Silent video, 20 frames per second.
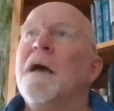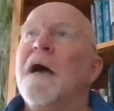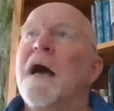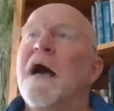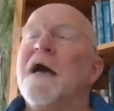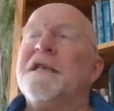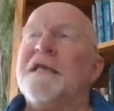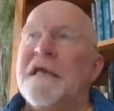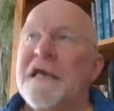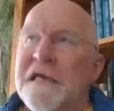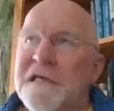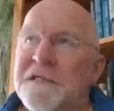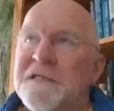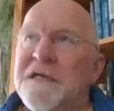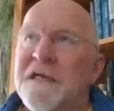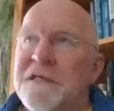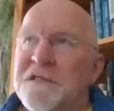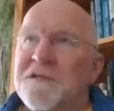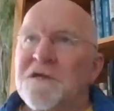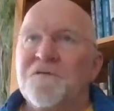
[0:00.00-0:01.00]
And it
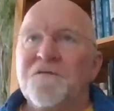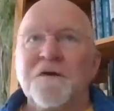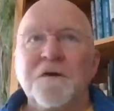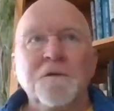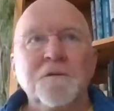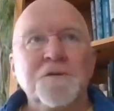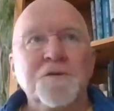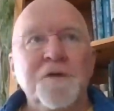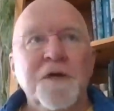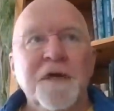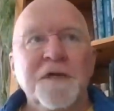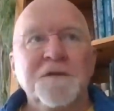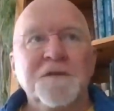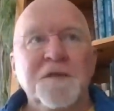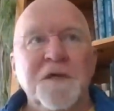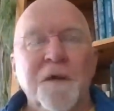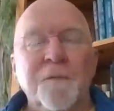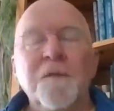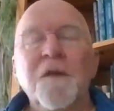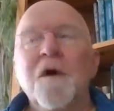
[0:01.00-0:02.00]
is a difficult
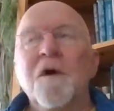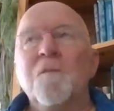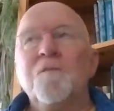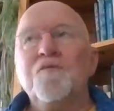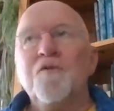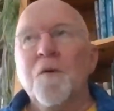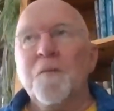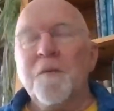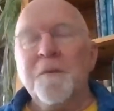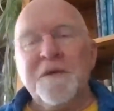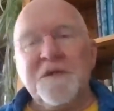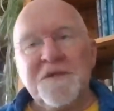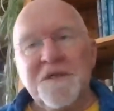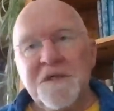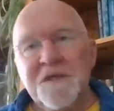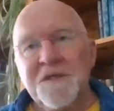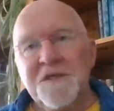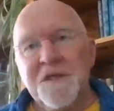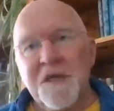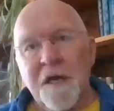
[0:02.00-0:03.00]
transit. Problem is,
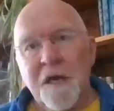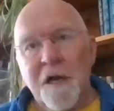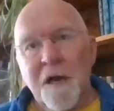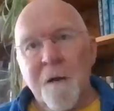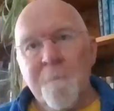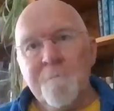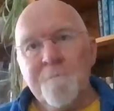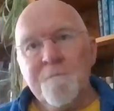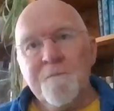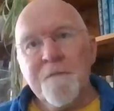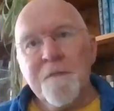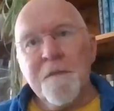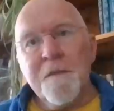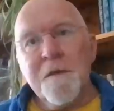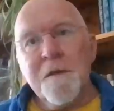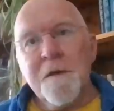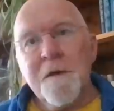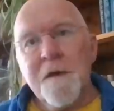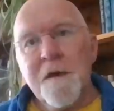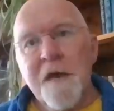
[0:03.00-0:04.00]
this year
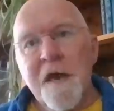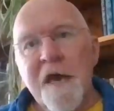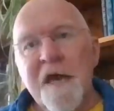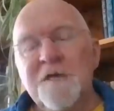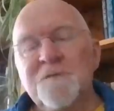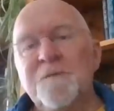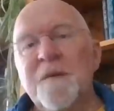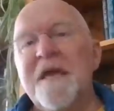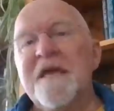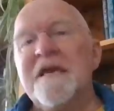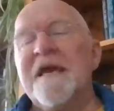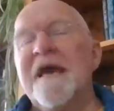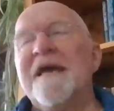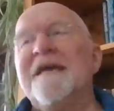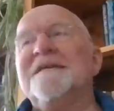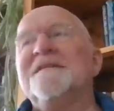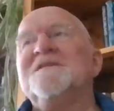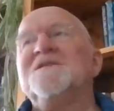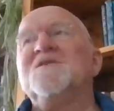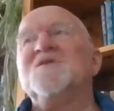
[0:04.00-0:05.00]
it's being
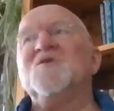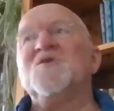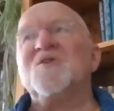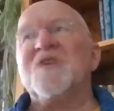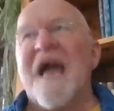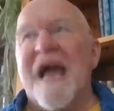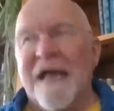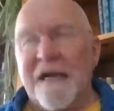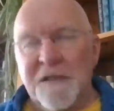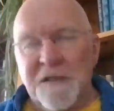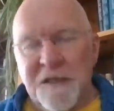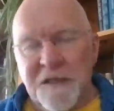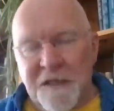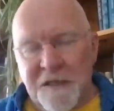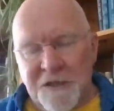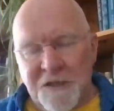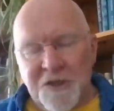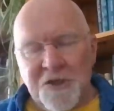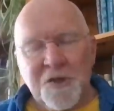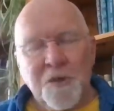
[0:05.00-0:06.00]

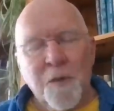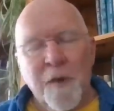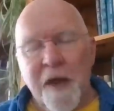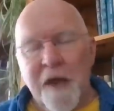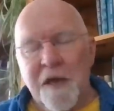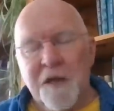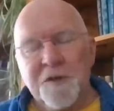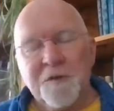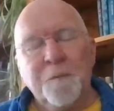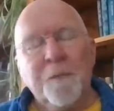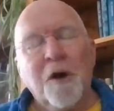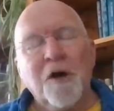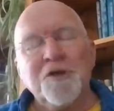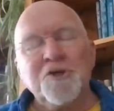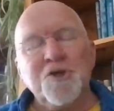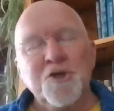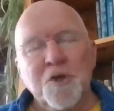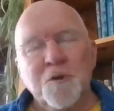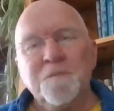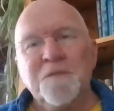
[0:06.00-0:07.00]
exactly squared by
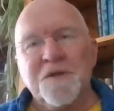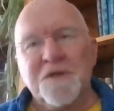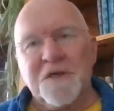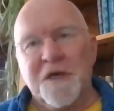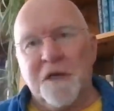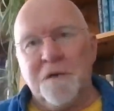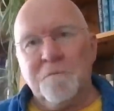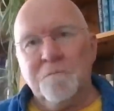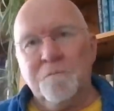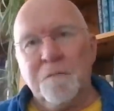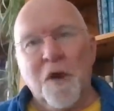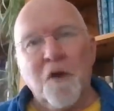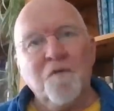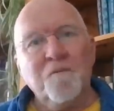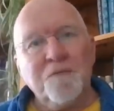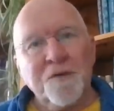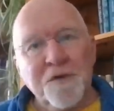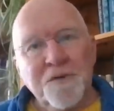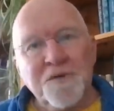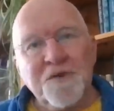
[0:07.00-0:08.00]
Jupiter.
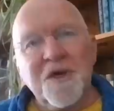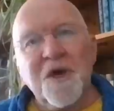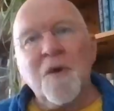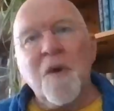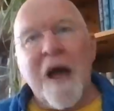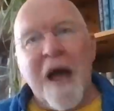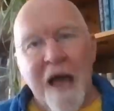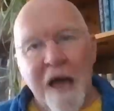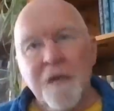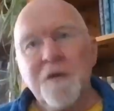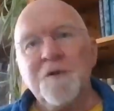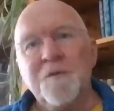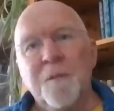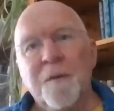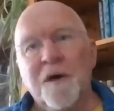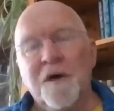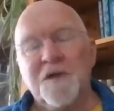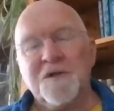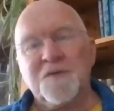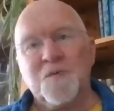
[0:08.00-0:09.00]
Both Pluto and
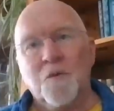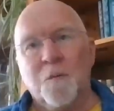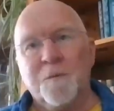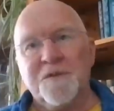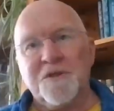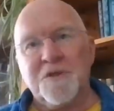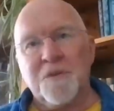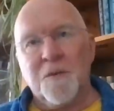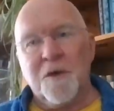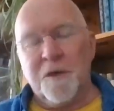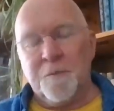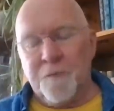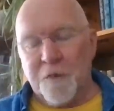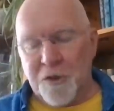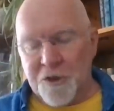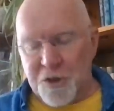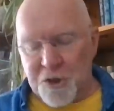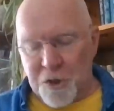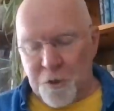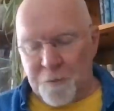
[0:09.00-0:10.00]
Mars will be squared
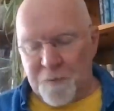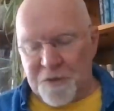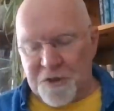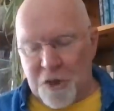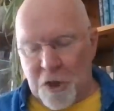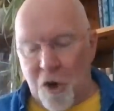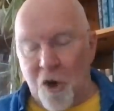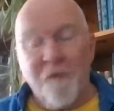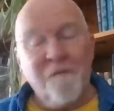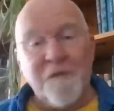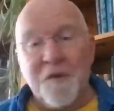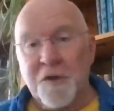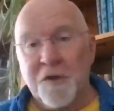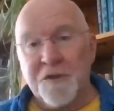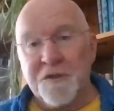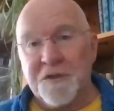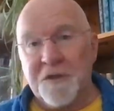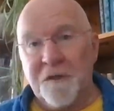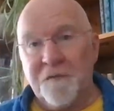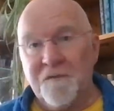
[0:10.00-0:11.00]
by Jupiter on the
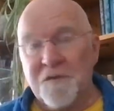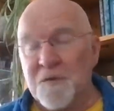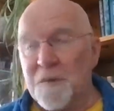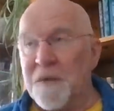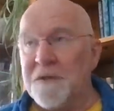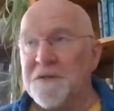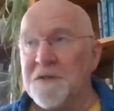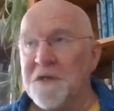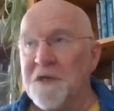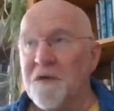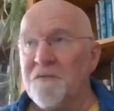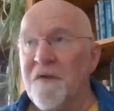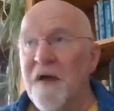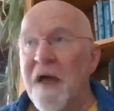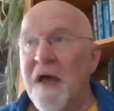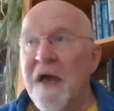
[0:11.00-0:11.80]
19th, 20th.